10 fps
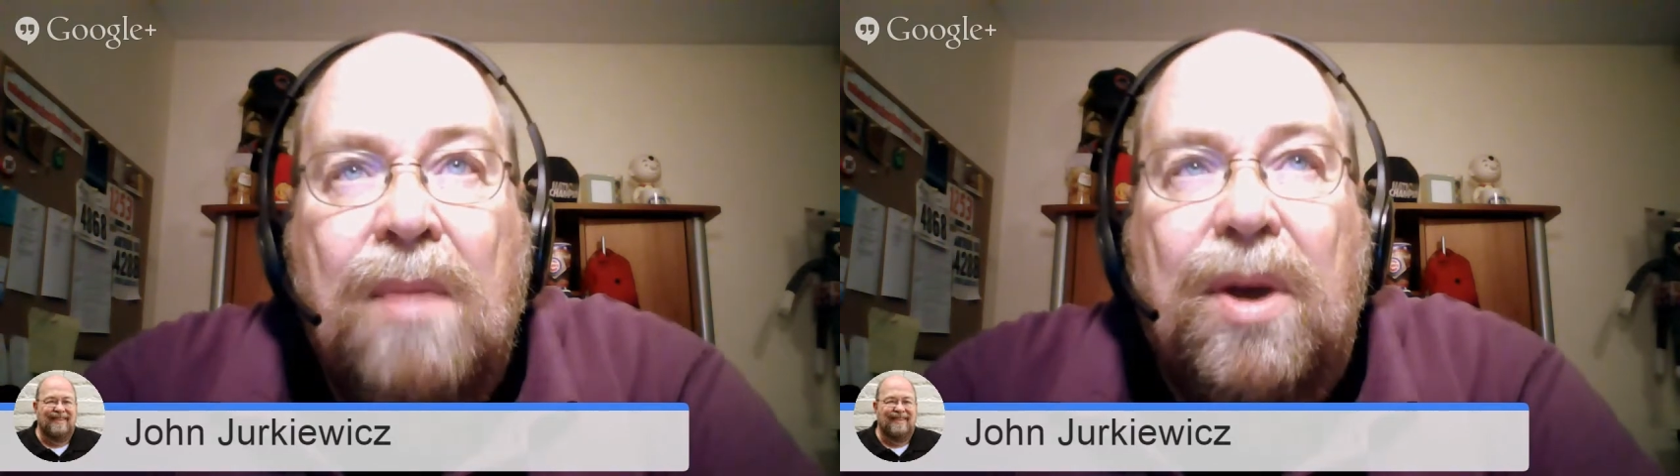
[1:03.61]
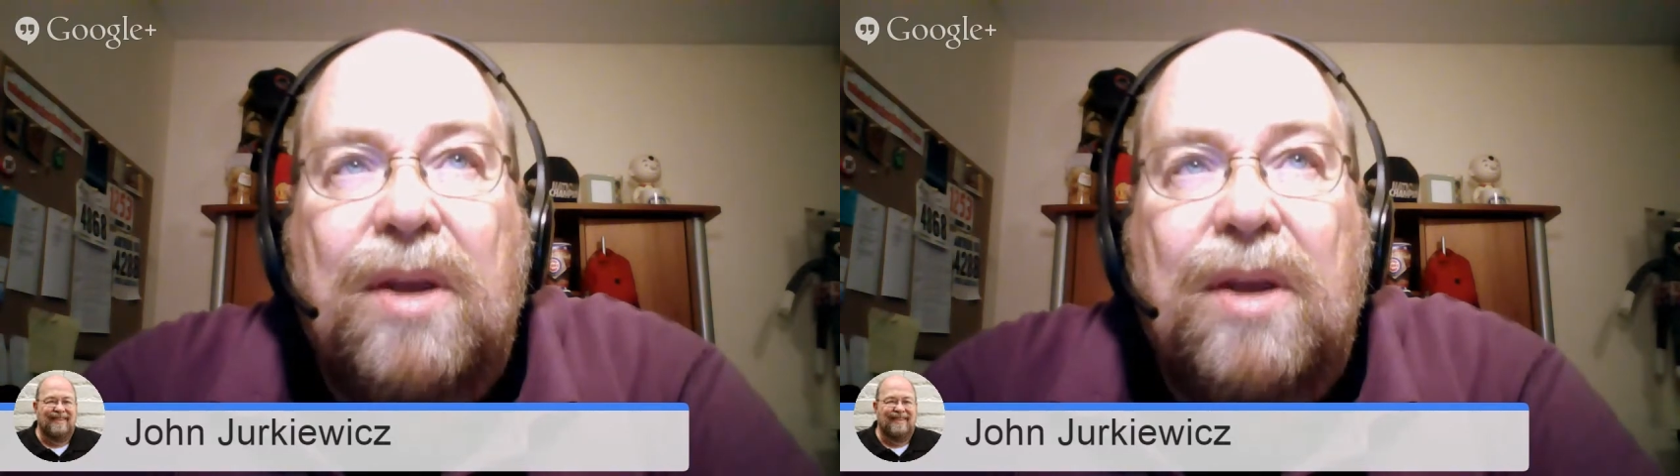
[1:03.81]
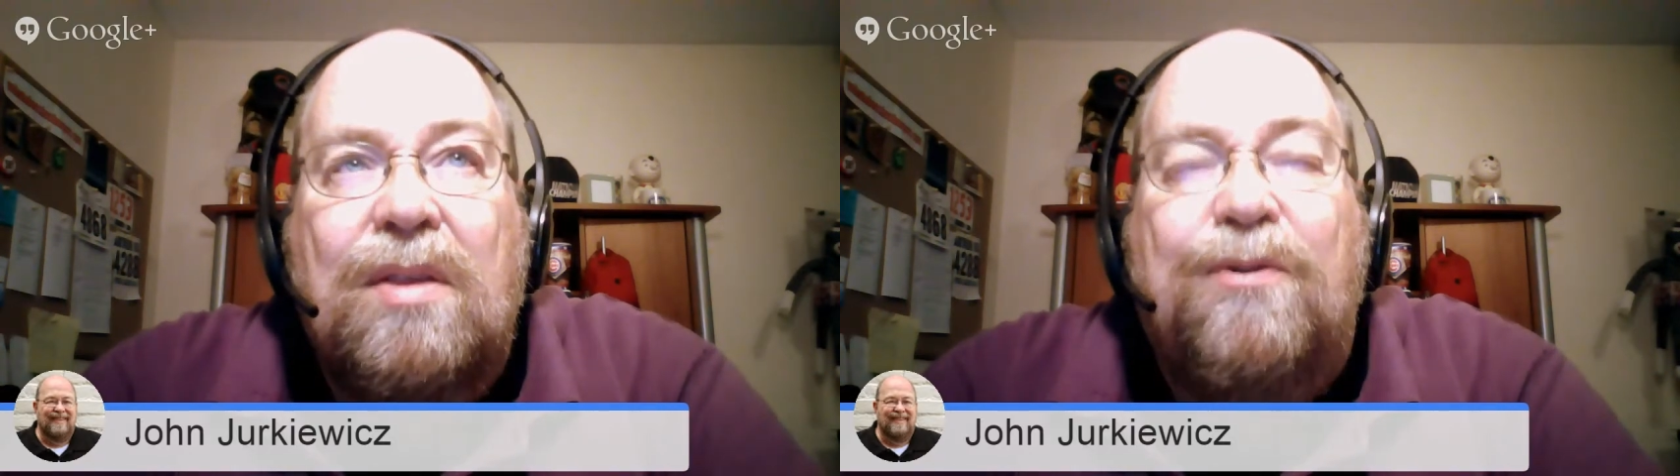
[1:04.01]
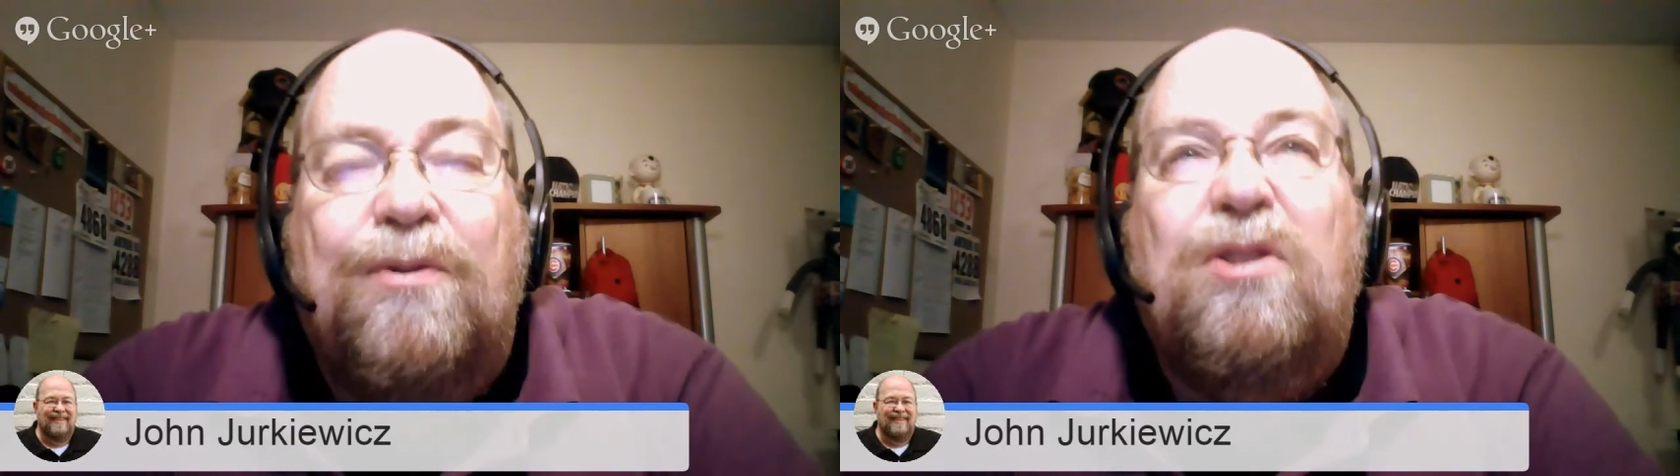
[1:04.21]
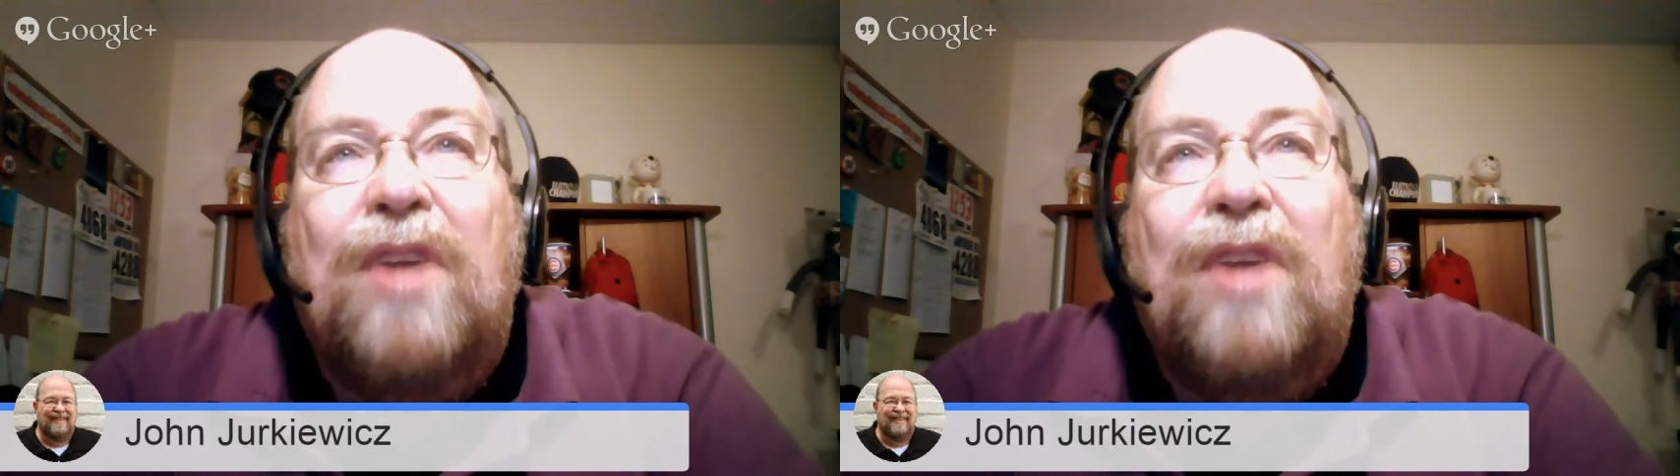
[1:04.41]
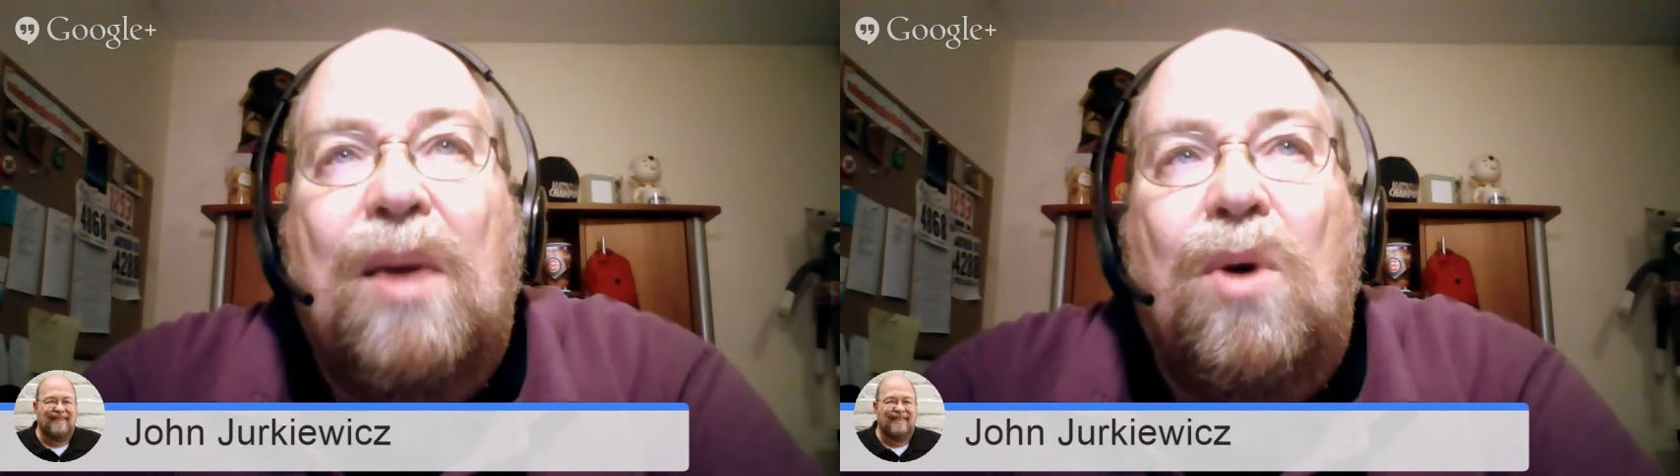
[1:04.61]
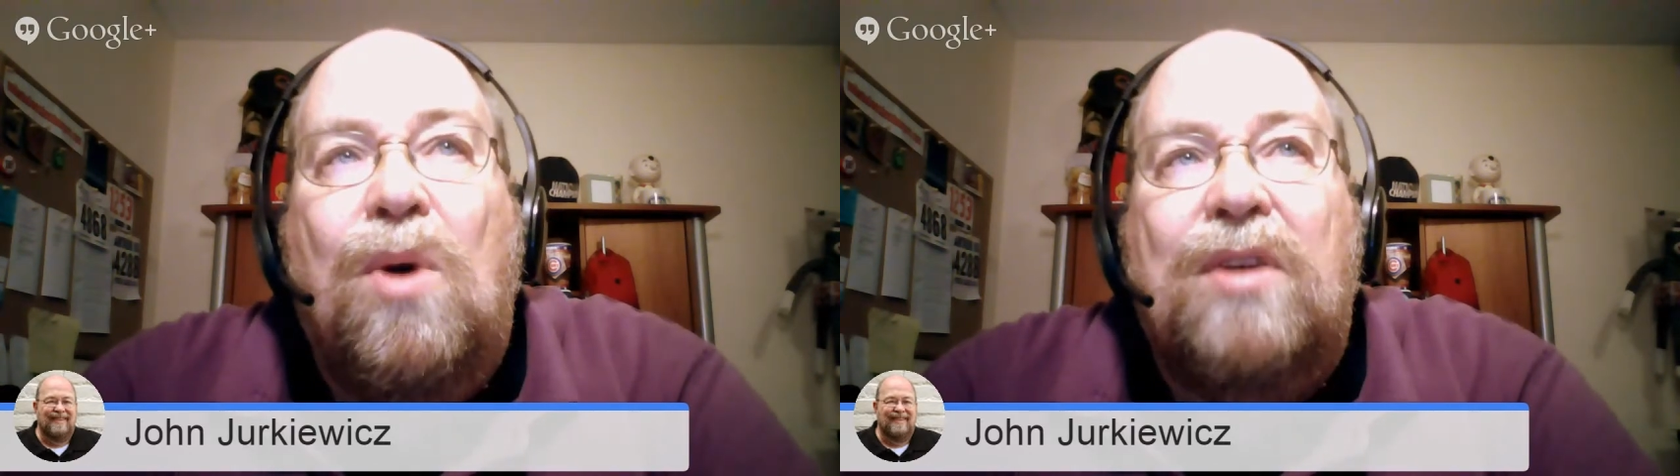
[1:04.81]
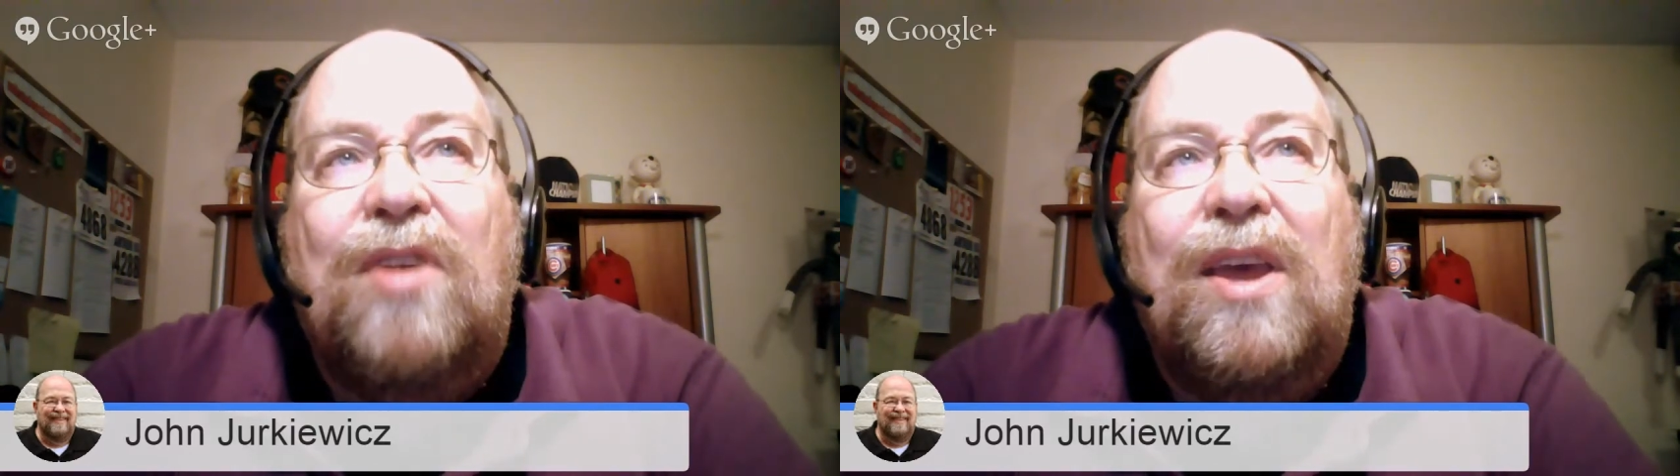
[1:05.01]
But the first thing I
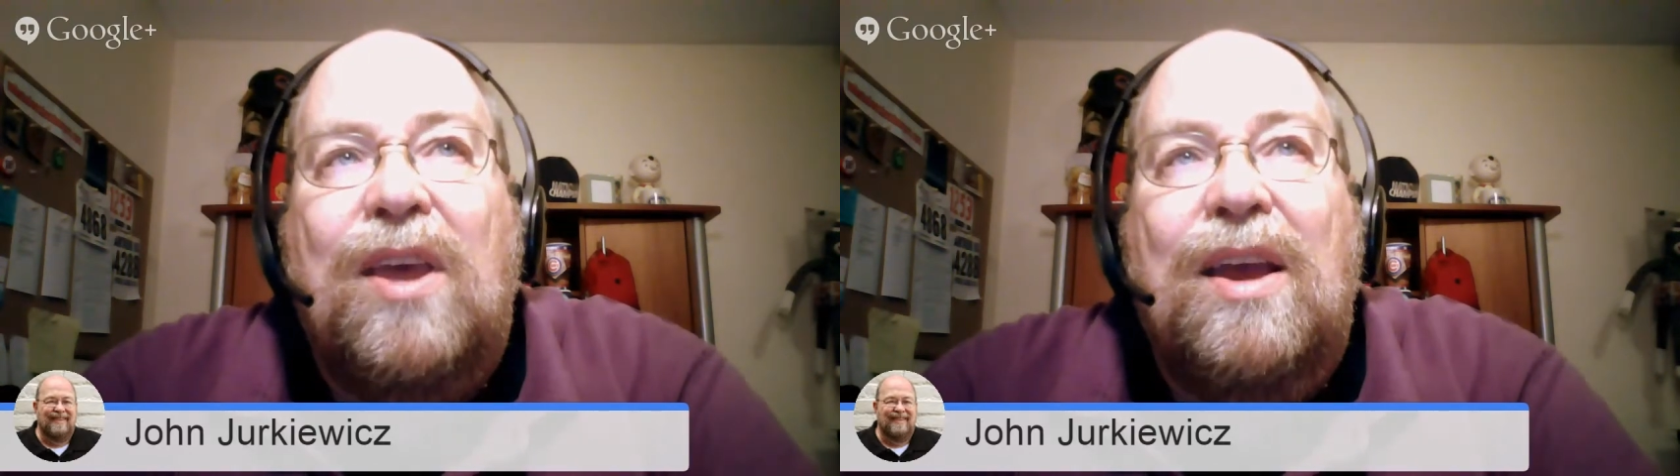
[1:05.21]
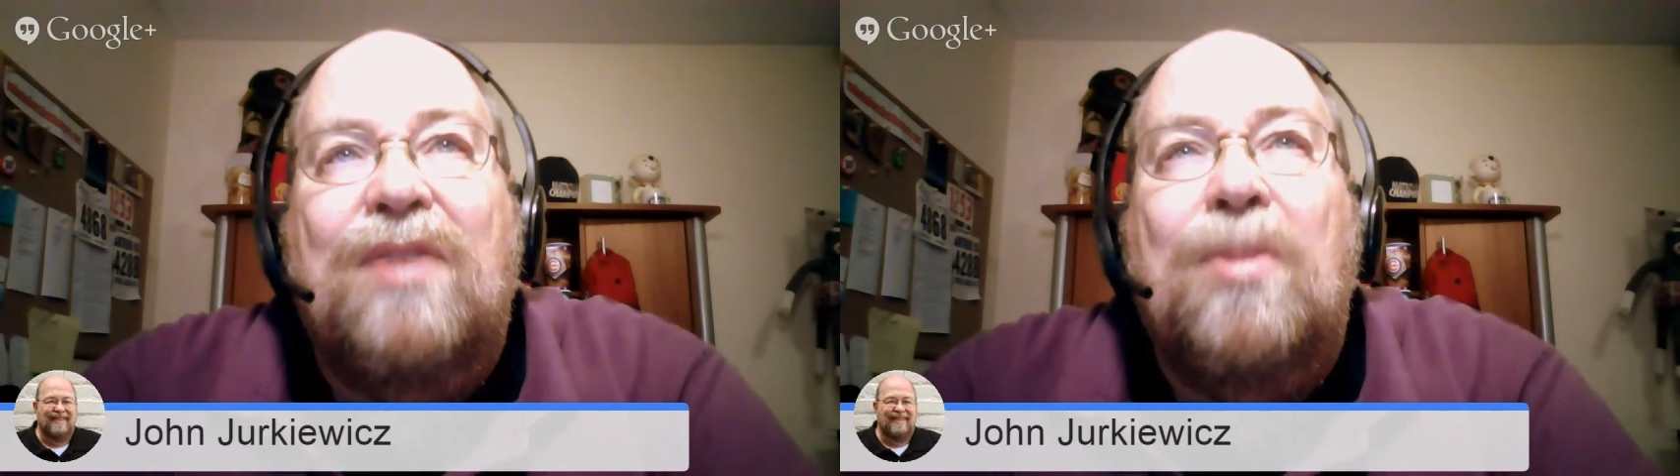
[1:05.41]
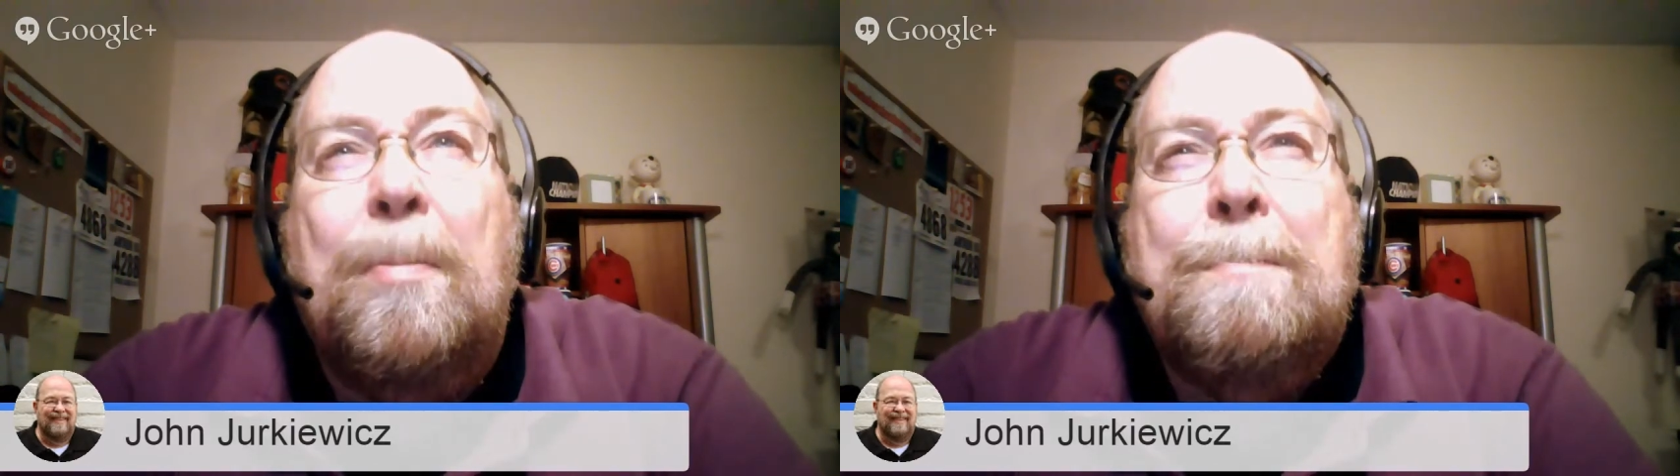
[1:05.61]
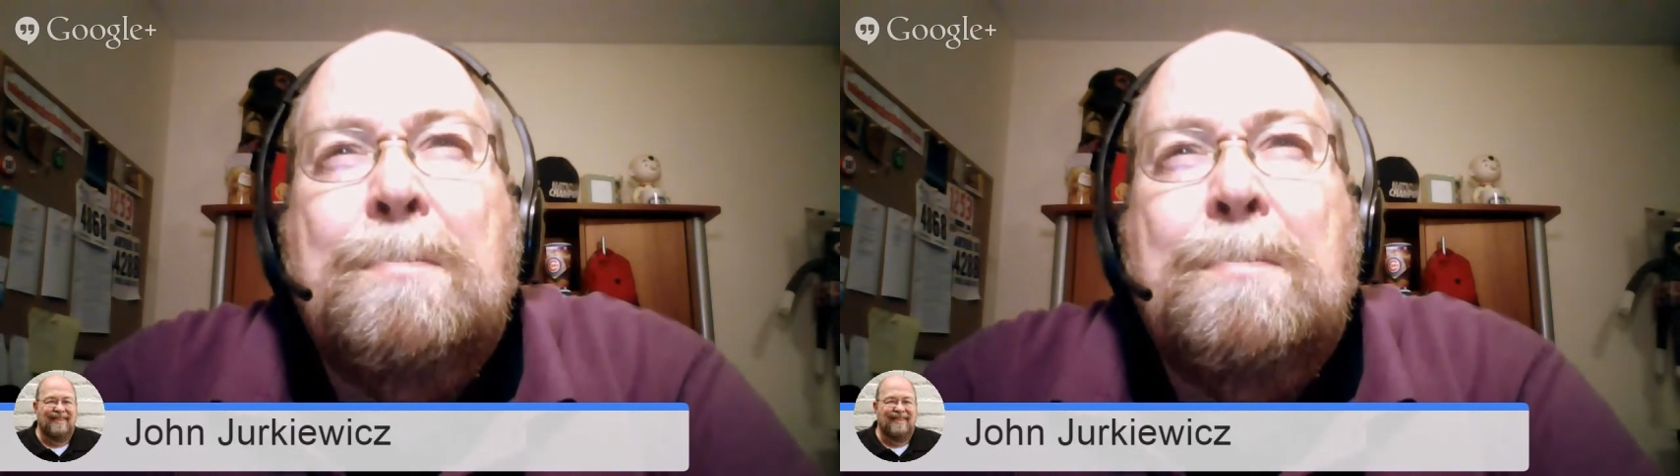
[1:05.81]
want to say is